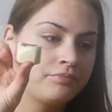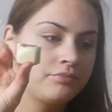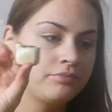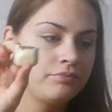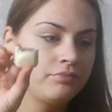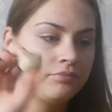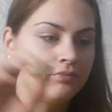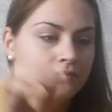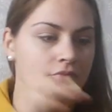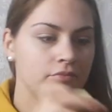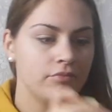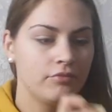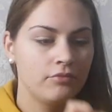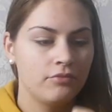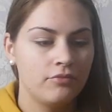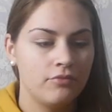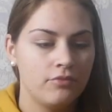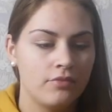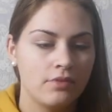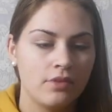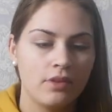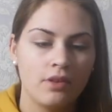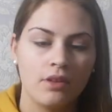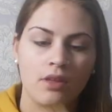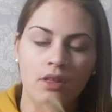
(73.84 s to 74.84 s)

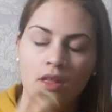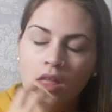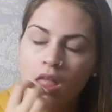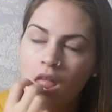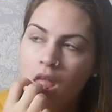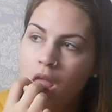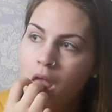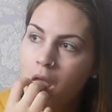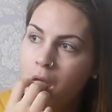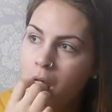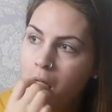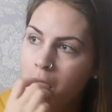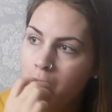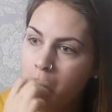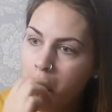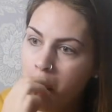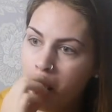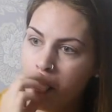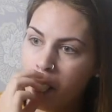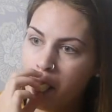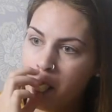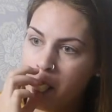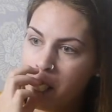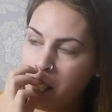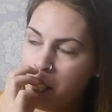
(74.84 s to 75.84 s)

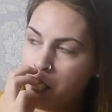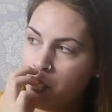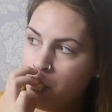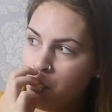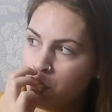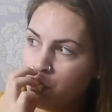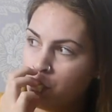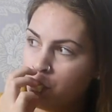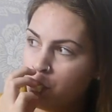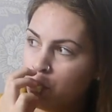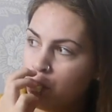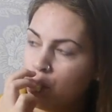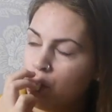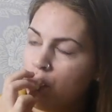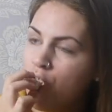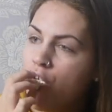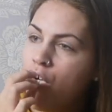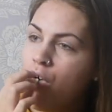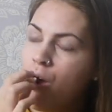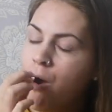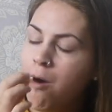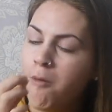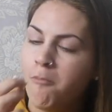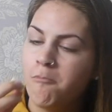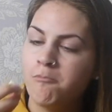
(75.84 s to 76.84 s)

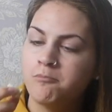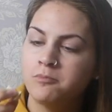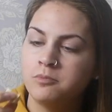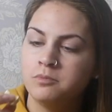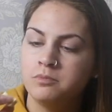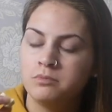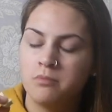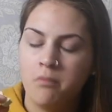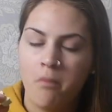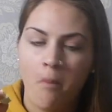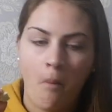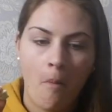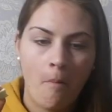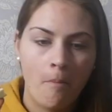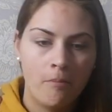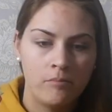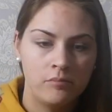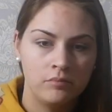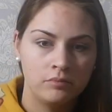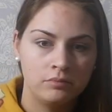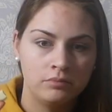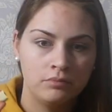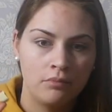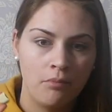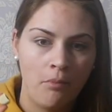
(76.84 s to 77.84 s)

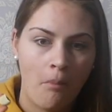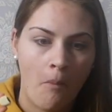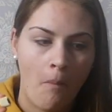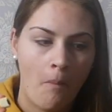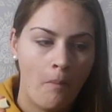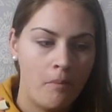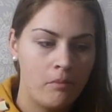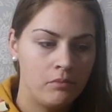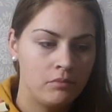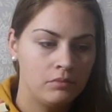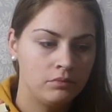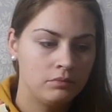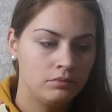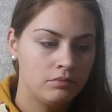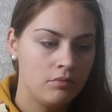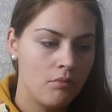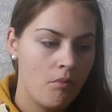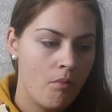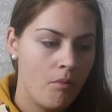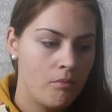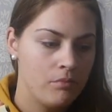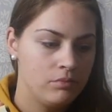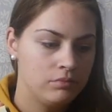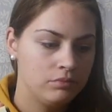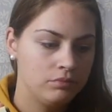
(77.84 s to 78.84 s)

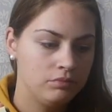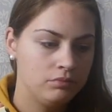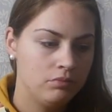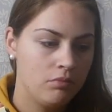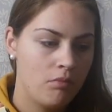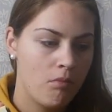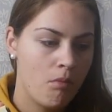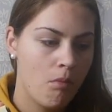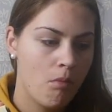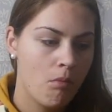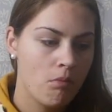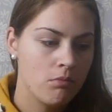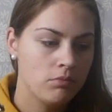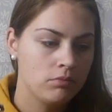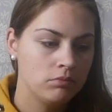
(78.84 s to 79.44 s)
Nobody speaks.